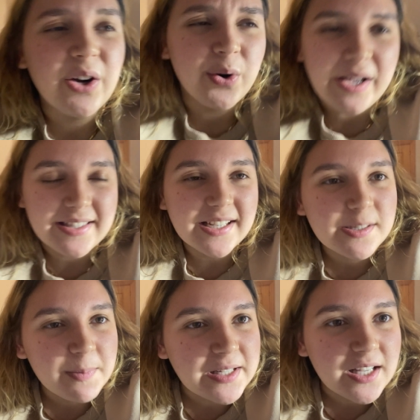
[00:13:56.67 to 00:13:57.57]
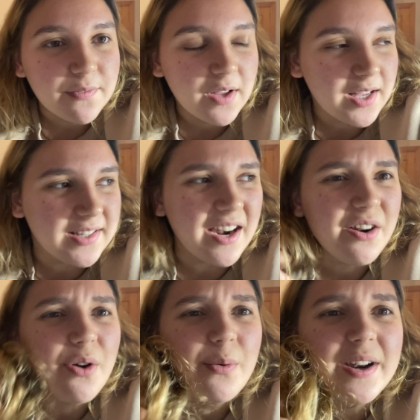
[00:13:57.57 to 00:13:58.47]
crazy expensive because I don't
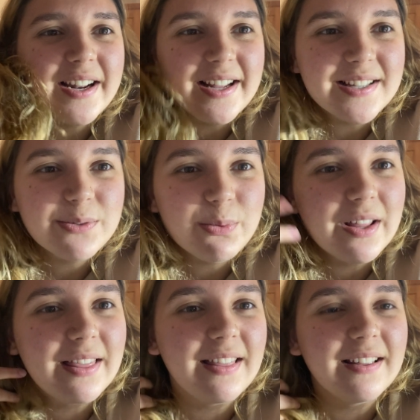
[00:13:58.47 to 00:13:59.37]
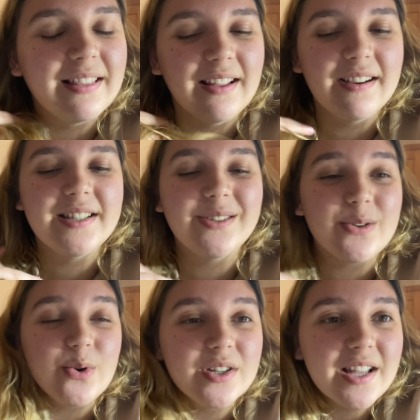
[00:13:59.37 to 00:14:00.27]
know what it is with the
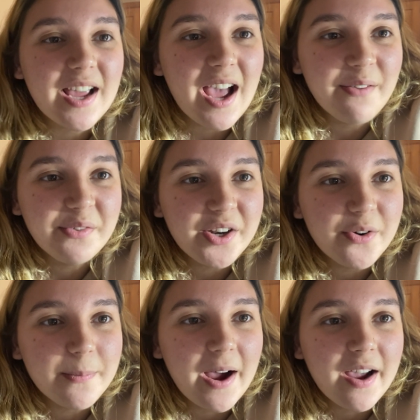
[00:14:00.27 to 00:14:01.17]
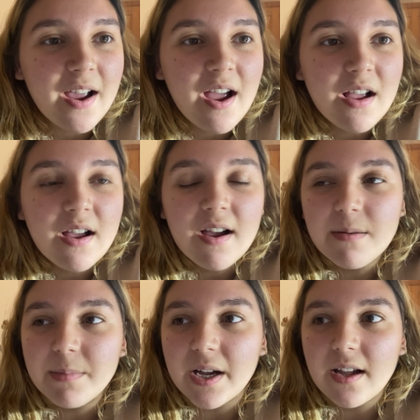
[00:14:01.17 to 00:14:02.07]
stores that I have nearby
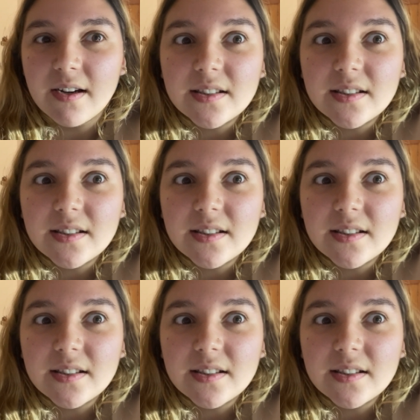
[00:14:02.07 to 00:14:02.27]
but